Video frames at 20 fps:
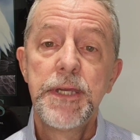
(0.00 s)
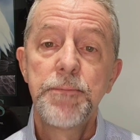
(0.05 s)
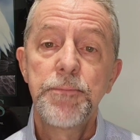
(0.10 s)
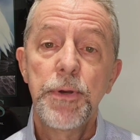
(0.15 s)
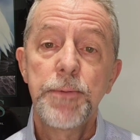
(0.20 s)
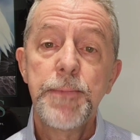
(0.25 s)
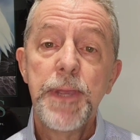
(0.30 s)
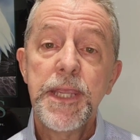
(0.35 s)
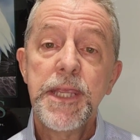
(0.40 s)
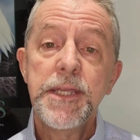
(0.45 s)

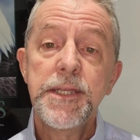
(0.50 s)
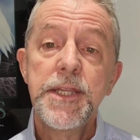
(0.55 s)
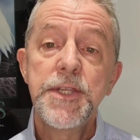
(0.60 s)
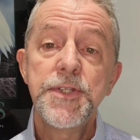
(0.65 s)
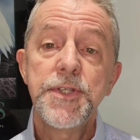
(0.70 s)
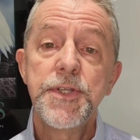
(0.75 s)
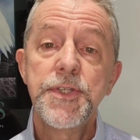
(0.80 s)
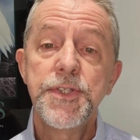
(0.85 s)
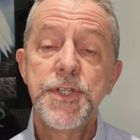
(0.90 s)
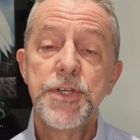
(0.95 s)
By making
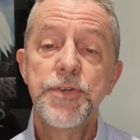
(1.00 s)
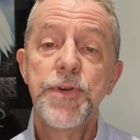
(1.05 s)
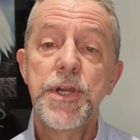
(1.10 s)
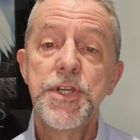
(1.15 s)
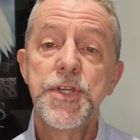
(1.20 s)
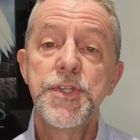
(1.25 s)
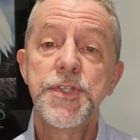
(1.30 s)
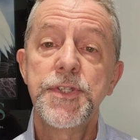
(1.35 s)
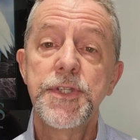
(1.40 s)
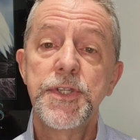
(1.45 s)
these
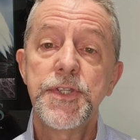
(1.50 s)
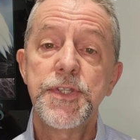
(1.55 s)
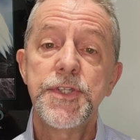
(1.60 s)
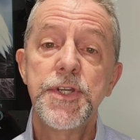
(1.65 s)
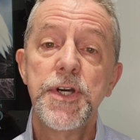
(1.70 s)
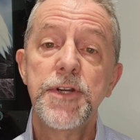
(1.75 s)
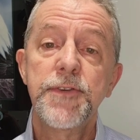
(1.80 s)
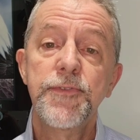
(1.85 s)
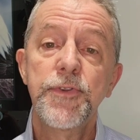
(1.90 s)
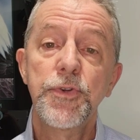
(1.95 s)
considerations at the
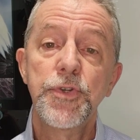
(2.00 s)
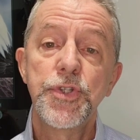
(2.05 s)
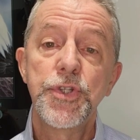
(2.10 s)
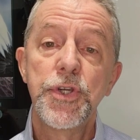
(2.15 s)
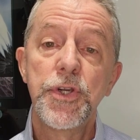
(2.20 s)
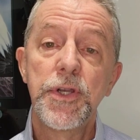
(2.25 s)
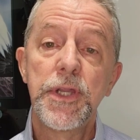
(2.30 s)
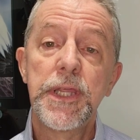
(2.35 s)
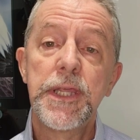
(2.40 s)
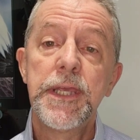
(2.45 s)
start of your
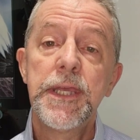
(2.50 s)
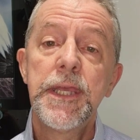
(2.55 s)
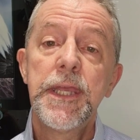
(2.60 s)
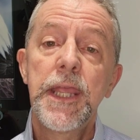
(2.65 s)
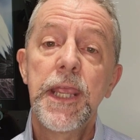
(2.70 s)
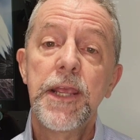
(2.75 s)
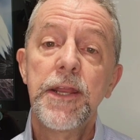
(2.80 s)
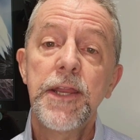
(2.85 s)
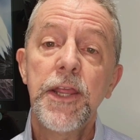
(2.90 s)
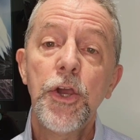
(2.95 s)
journey,
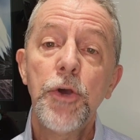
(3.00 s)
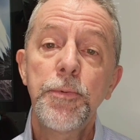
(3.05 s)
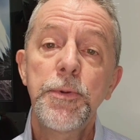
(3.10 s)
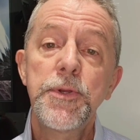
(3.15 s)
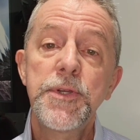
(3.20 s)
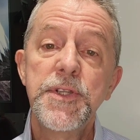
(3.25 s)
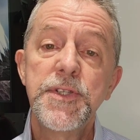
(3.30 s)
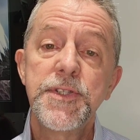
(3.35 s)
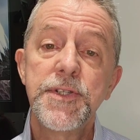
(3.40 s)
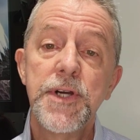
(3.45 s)
it can help
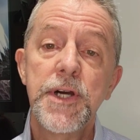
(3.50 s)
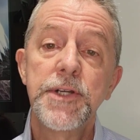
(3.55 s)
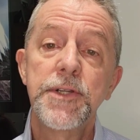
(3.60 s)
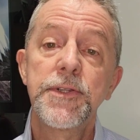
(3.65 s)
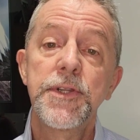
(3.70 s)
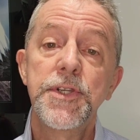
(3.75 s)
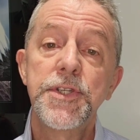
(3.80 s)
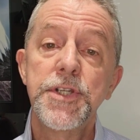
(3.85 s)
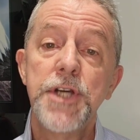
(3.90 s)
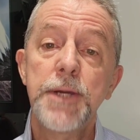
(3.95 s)
you decide
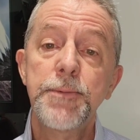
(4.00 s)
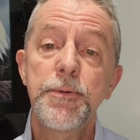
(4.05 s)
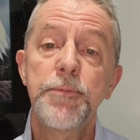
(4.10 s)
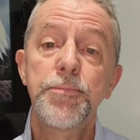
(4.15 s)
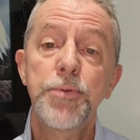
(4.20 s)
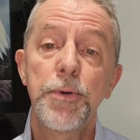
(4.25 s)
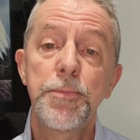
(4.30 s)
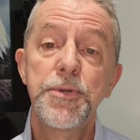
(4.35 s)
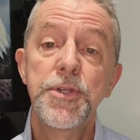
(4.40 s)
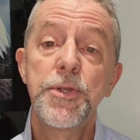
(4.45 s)
on the type of
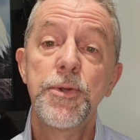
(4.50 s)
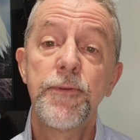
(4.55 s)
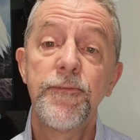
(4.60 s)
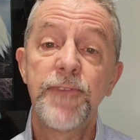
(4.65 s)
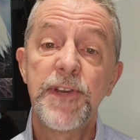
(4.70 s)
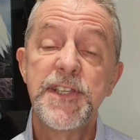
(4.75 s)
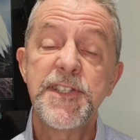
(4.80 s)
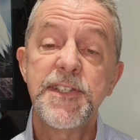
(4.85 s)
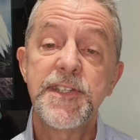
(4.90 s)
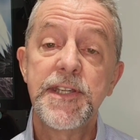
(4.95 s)
property you
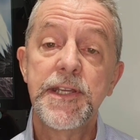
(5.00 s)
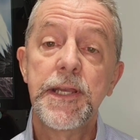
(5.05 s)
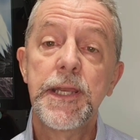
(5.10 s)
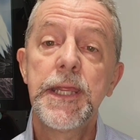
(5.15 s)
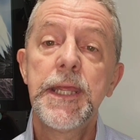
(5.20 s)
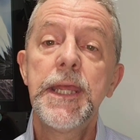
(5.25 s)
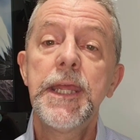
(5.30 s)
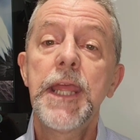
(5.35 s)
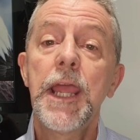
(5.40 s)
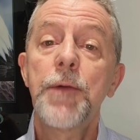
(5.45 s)
invest
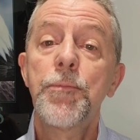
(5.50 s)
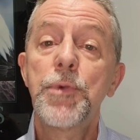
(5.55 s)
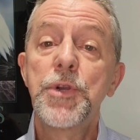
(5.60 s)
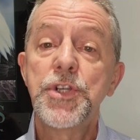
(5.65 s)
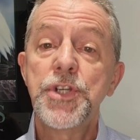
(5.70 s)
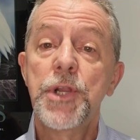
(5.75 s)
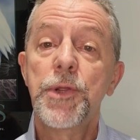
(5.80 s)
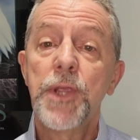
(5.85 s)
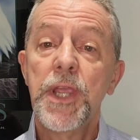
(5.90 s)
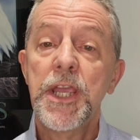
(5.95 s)
in and
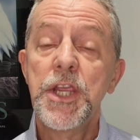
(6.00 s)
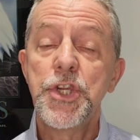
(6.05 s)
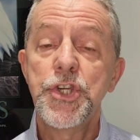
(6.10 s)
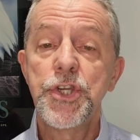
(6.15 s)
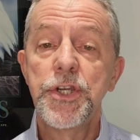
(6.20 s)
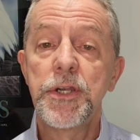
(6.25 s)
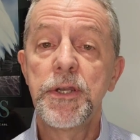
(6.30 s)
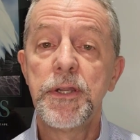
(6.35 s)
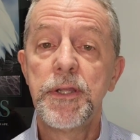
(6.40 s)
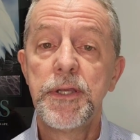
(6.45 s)
which
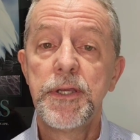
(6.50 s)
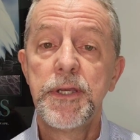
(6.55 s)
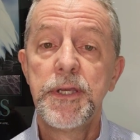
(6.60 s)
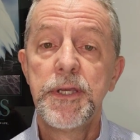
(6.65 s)
location.